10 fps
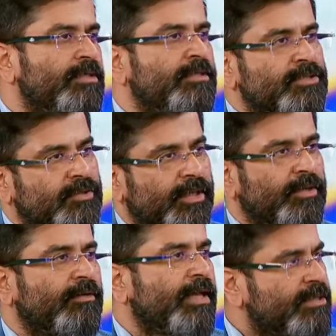Right. So then,
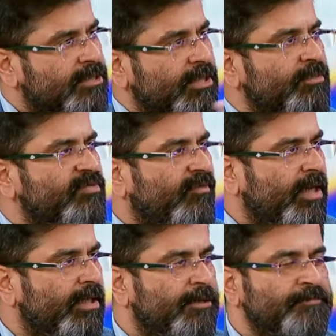you know, that just keeps
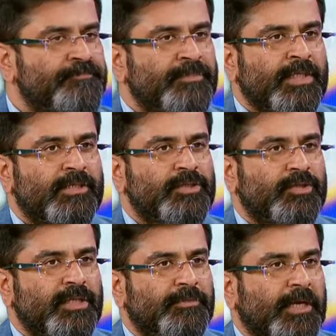flying.
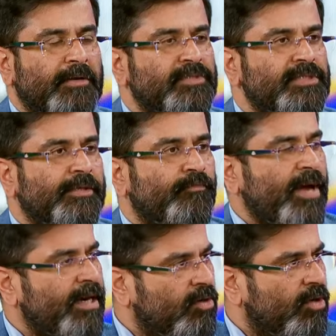So sometimes the
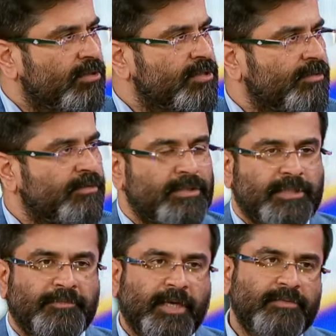impact cost,
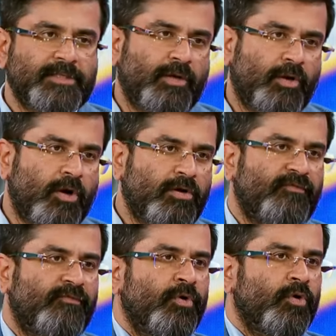sometimes a lot of
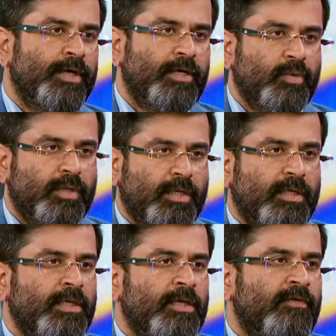flow into
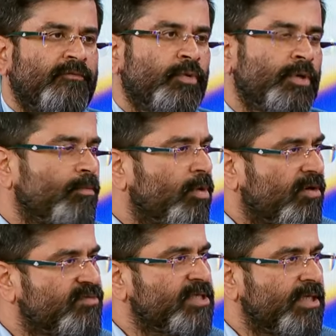a few number
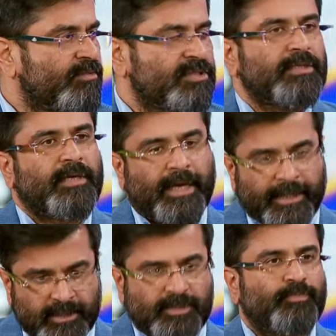of schemes,
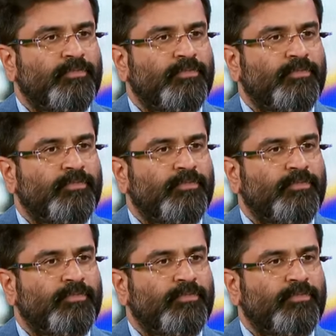hence